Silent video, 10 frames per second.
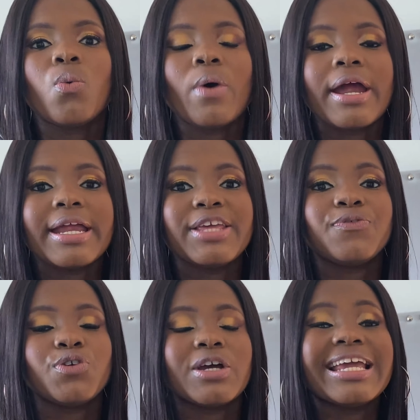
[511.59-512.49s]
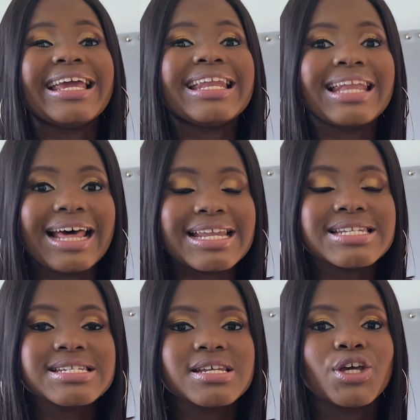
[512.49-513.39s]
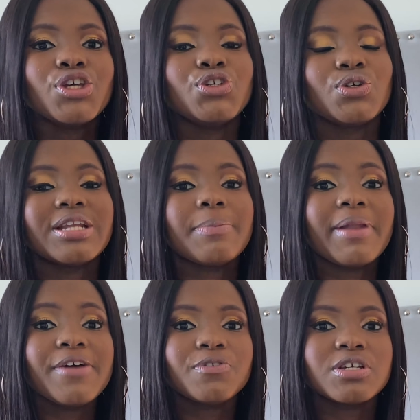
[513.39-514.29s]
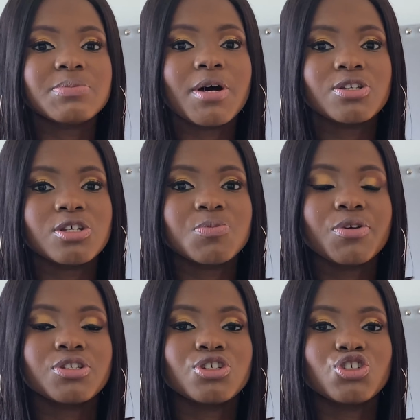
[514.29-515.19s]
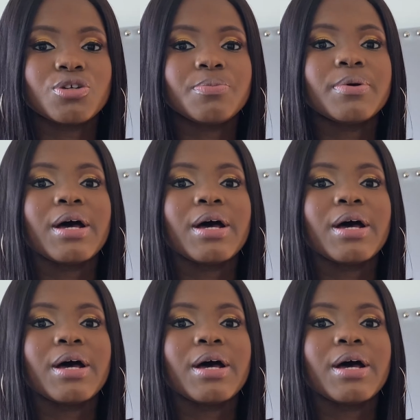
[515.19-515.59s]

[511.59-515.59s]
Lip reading: where if you're inland, you could apply for your spousal sponsorship